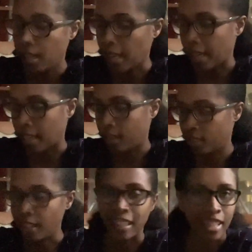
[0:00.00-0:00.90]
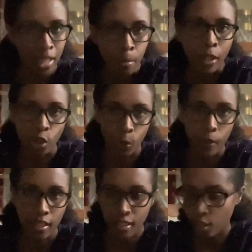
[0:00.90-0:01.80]
and like the special
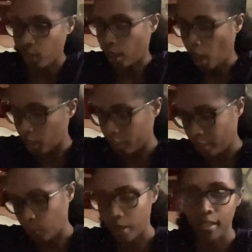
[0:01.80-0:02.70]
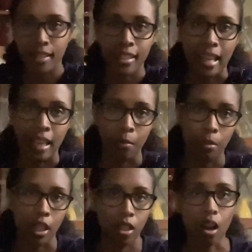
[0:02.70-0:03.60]
ones, the holiday ones, and
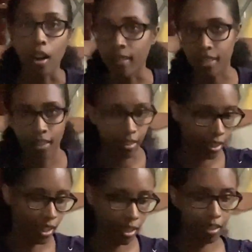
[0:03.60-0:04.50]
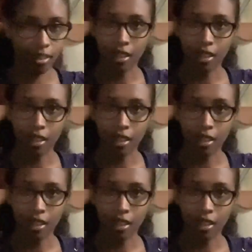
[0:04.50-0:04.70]
being constantly